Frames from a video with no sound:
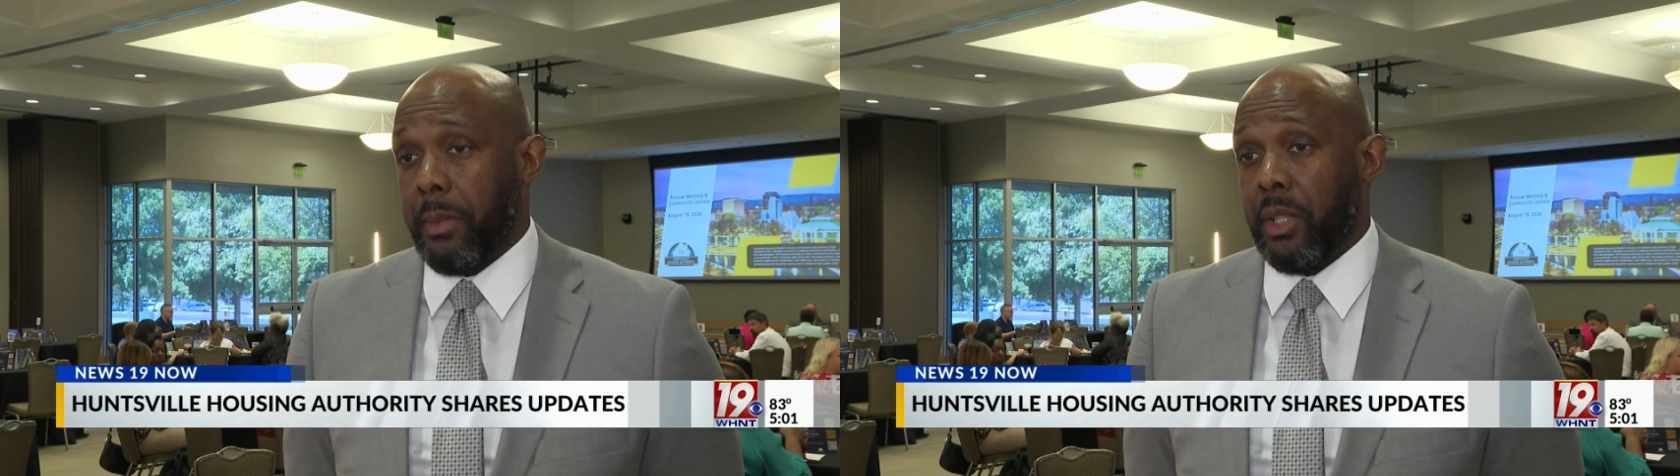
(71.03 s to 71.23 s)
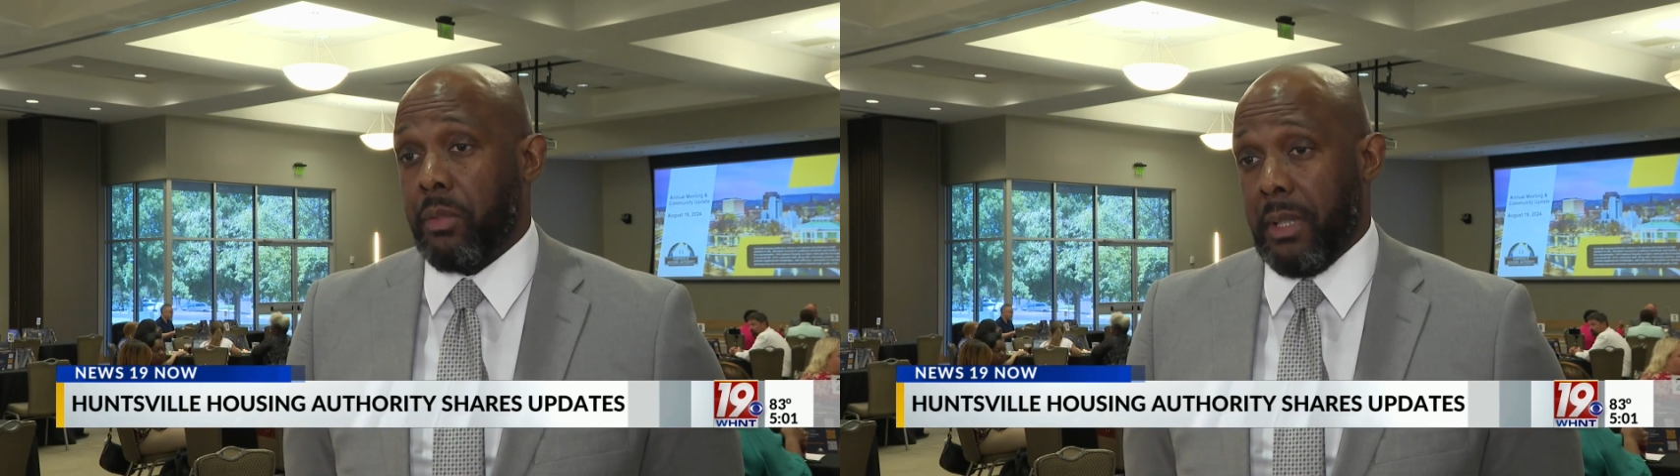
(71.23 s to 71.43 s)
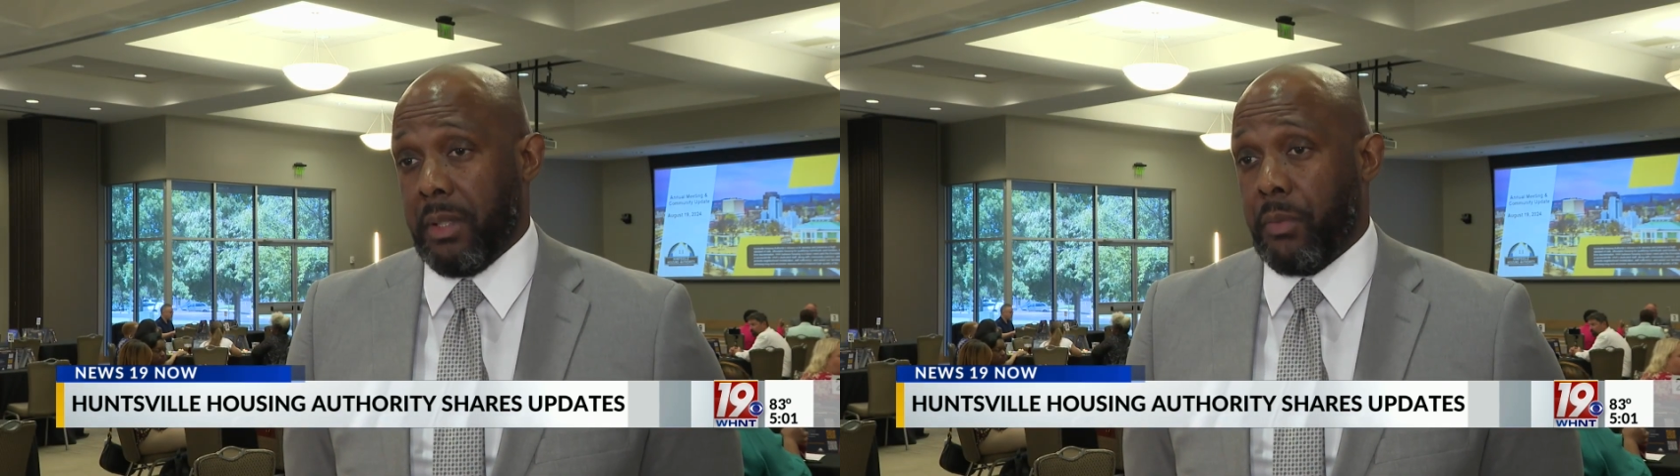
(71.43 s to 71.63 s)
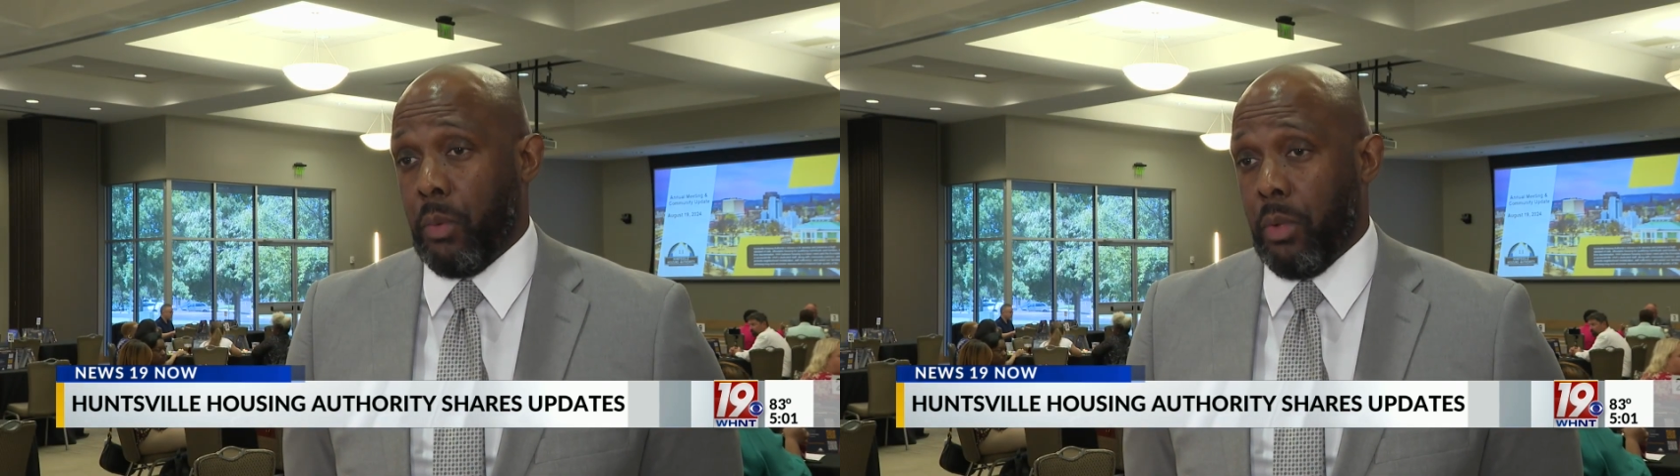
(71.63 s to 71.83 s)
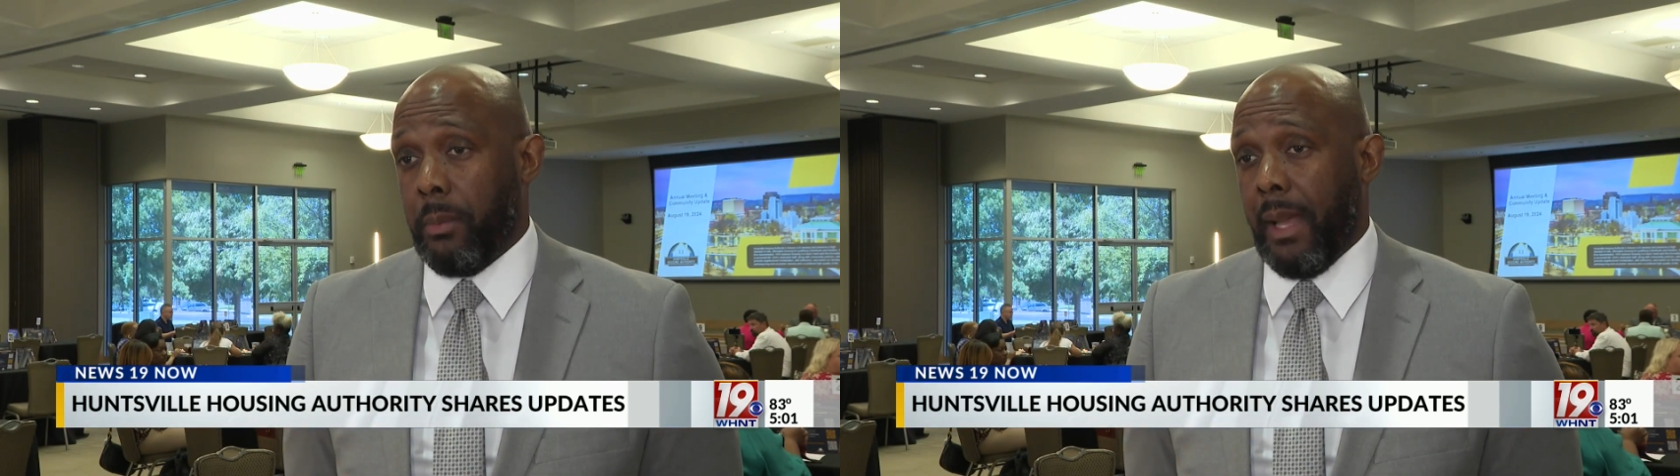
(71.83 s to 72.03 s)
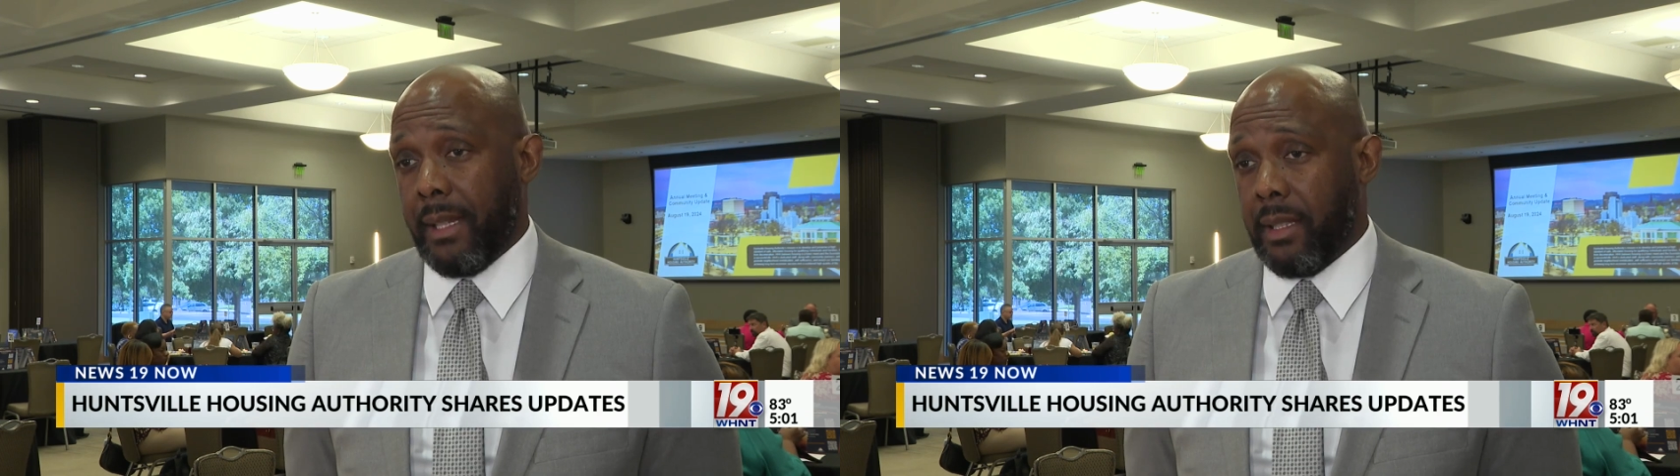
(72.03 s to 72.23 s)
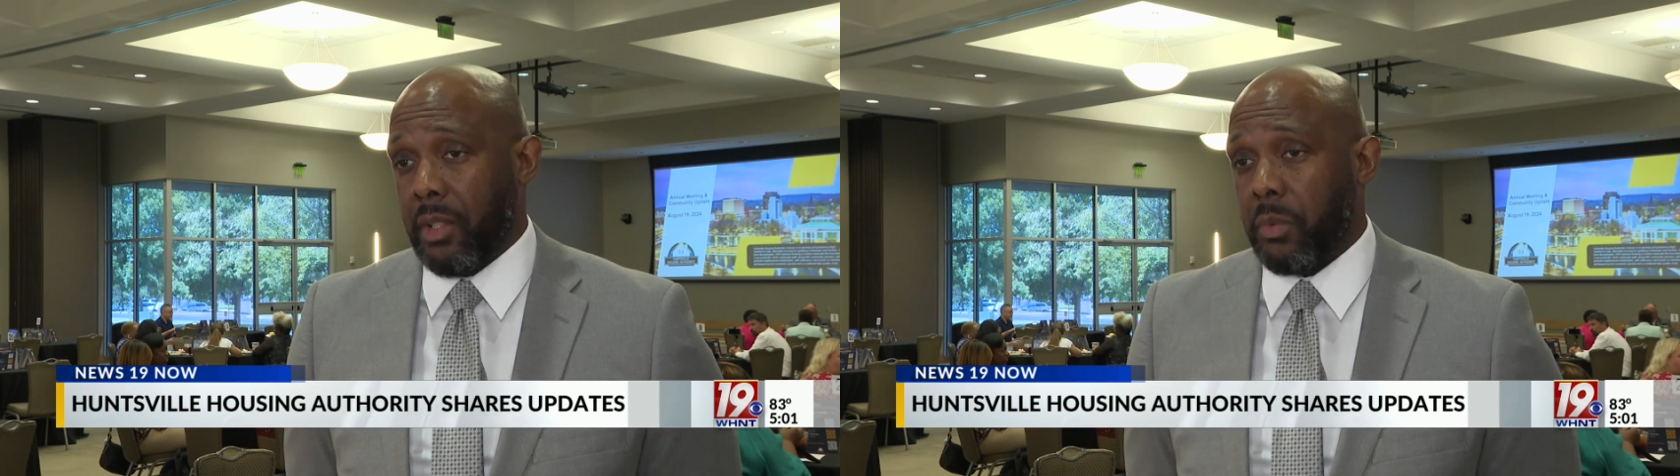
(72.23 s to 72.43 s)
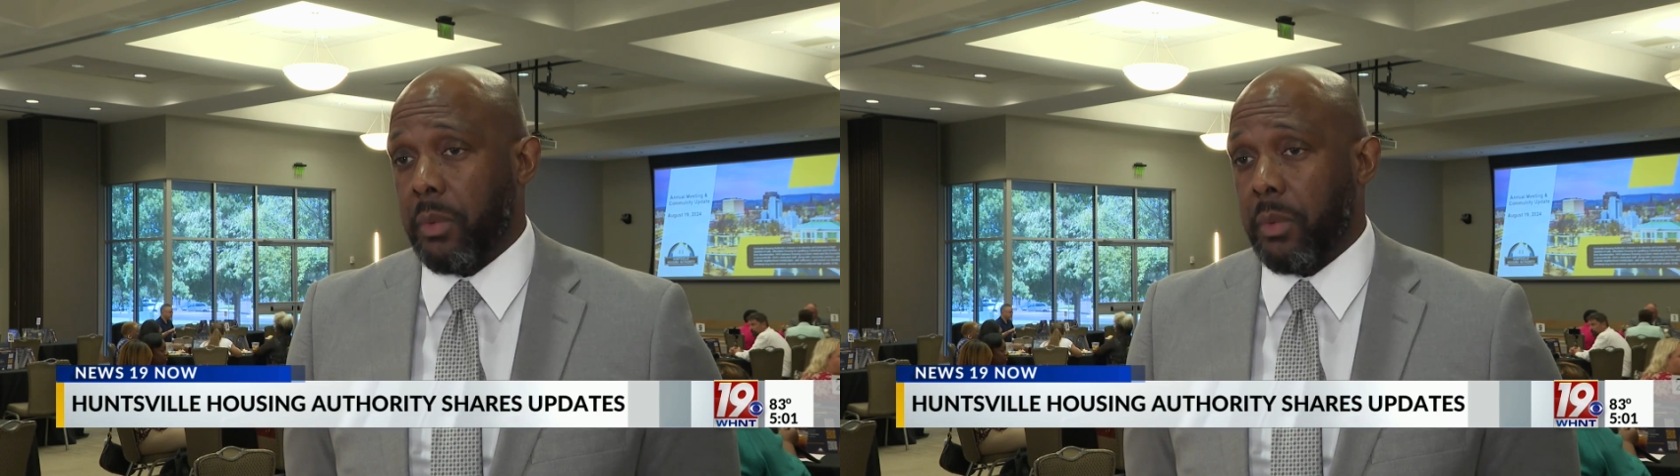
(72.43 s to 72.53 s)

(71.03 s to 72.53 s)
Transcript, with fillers: be transformed like this